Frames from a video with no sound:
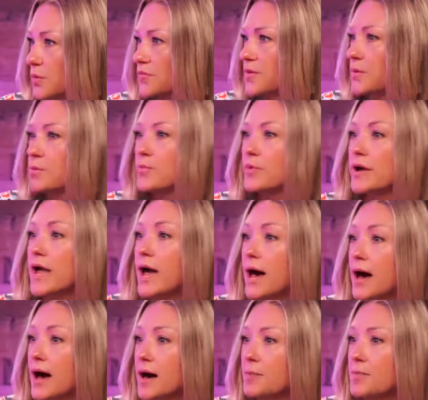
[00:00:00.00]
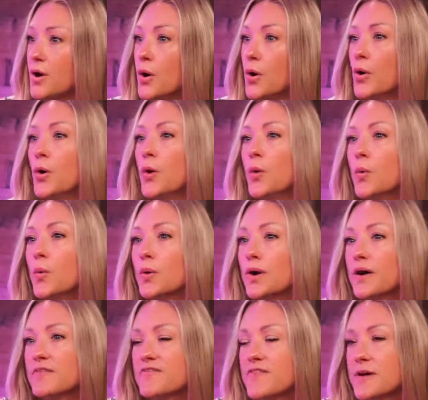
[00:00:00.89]
from rehab, or
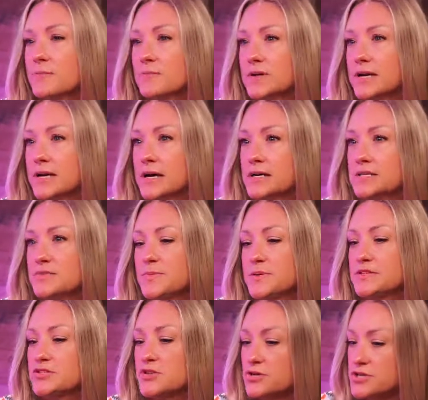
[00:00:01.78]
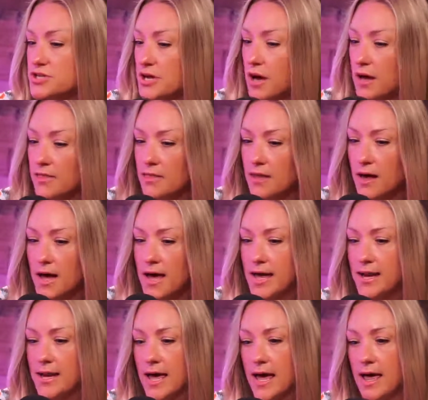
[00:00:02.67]
a family has been searching
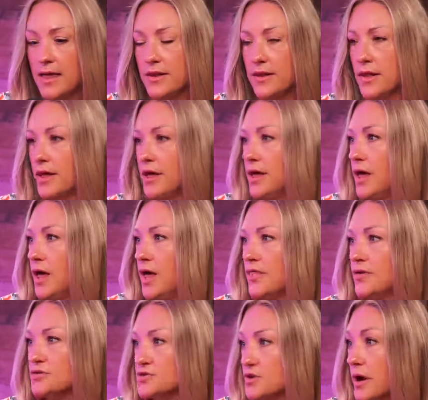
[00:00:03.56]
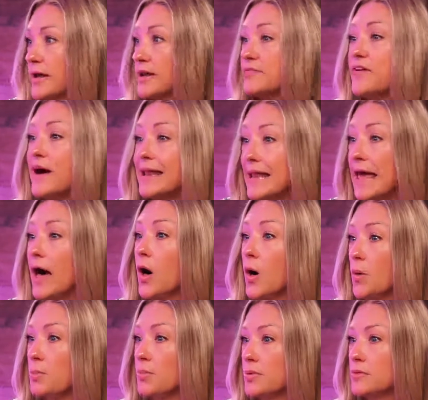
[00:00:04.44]
online and they're trying to find
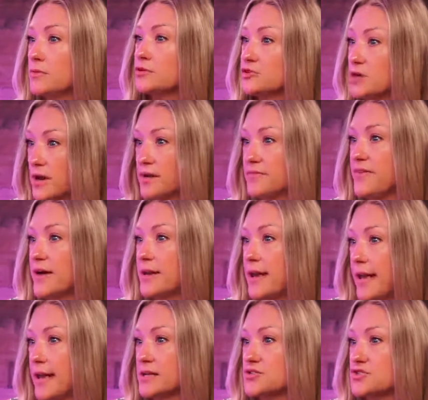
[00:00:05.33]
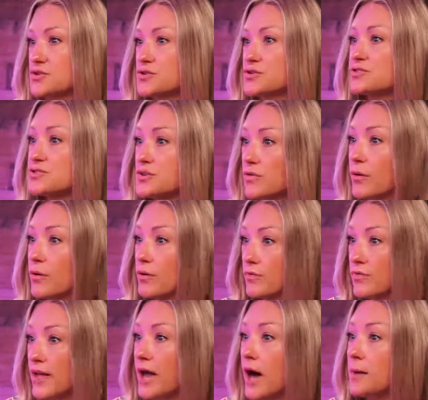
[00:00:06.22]
help. They're trying to find answers. So
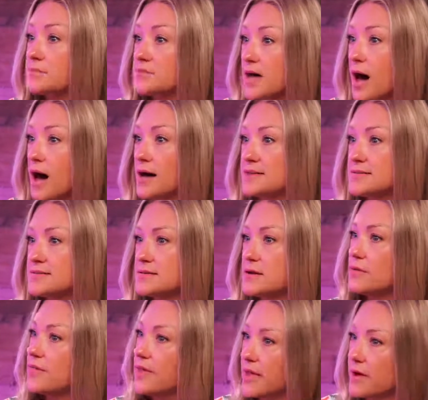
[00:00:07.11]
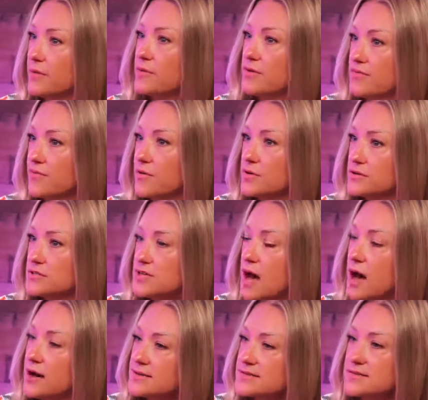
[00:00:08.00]
they come to us or they get referred
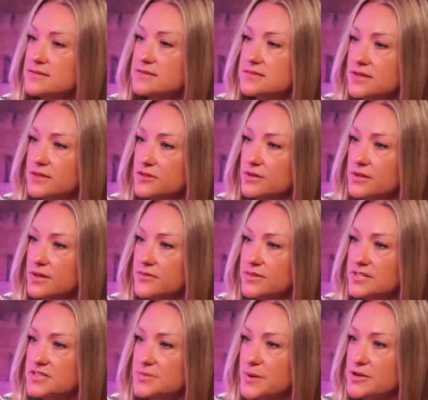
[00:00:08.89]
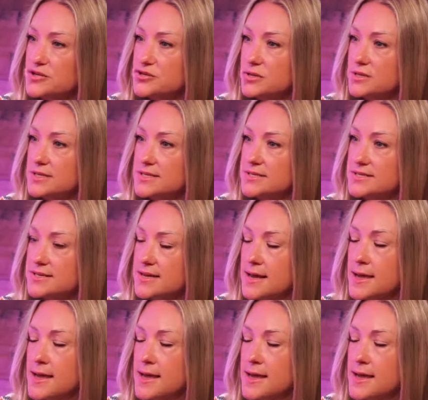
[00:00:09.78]
to us as senior living specialists.